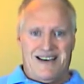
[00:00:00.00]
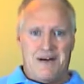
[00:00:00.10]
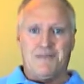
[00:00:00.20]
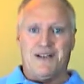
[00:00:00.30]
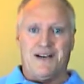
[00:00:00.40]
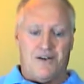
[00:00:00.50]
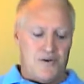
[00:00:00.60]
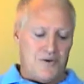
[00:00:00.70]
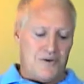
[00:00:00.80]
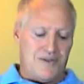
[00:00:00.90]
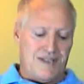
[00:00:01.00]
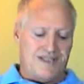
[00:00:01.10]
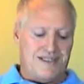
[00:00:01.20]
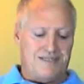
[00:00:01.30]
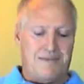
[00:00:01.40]
a little older
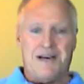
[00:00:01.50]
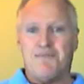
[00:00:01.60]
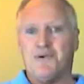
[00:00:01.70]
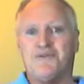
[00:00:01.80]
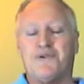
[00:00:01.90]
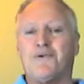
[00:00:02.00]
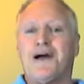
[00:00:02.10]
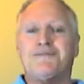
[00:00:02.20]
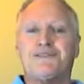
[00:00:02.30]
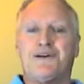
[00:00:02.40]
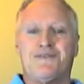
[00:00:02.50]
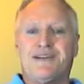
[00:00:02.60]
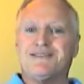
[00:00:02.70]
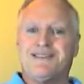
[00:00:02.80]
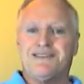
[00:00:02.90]
than my beautiful wife,
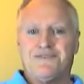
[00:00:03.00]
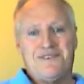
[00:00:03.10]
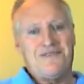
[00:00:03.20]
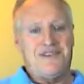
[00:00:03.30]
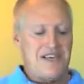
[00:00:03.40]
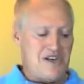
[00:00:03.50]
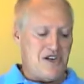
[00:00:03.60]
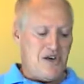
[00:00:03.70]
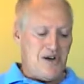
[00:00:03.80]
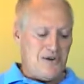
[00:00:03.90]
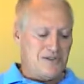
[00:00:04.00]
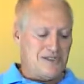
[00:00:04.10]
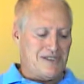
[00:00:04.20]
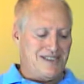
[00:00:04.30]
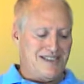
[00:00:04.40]
Sylvia, 15
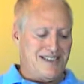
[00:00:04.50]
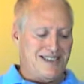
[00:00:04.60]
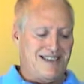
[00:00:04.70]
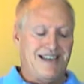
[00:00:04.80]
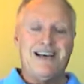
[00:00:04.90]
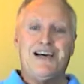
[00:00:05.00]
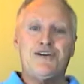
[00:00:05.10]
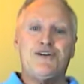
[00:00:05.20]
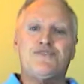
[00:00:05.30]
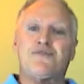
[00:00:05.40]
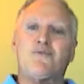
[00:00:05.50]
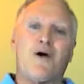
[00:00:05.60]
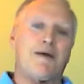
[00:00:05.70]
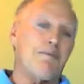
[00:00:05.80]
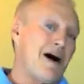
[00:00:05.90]
years, and she's from
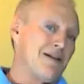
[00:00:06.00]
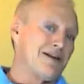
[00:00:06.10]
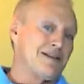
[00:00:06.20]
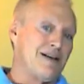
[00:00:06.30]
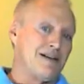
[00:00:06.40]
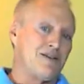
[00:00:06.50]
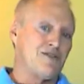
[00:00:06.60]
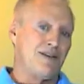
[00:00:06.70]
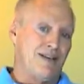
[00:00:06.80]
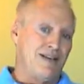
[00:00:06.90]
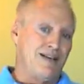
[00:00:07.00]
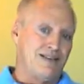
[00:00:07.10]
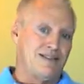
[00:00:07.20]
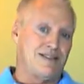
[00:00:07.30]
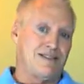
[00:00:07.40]
Guatemala, not Chile,
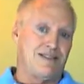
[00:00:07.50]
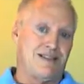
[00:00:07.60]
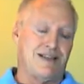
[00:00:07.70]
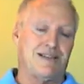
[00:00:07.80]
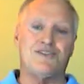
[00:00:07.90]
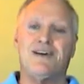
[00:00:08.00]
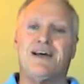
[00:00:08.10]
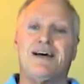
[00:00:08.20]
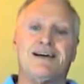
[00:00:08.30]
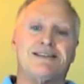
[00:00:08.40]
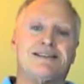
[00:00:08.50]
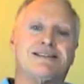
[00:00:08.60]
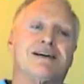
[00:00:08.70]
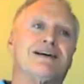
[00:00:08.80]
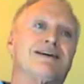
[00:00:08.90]
as Chile
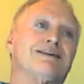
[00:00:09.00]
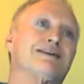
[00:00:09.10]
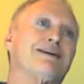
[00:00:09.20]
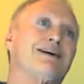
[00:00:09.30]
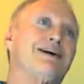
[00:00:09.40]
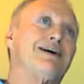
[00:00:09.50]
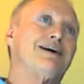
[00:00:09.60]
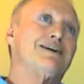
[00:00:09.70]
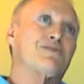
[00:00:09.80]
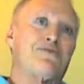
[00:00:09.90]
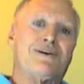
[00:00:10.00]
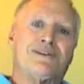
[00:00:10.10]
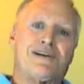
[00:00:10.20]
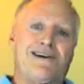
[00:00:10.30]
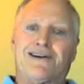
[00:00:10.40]
is
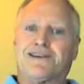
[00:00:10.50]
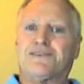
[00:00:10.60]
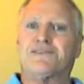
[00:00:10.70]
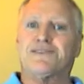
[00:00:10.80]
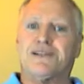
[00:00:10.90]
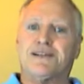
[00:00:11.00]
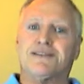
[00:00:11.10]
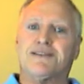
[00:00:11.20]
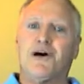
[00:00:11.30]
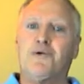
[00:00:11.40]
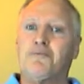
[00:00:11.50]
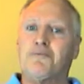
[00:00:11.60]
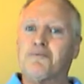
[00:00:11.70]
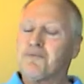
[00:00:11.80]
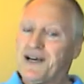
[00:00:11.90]
Sophia's character's
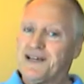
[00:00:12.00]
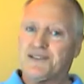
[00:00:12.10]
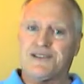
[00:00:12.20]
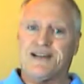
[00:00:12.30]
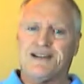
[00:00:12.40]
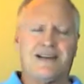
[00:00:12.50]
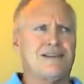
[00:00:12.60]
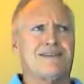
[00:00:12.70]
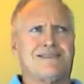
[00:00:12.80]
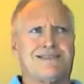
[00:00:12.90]
home base, and I think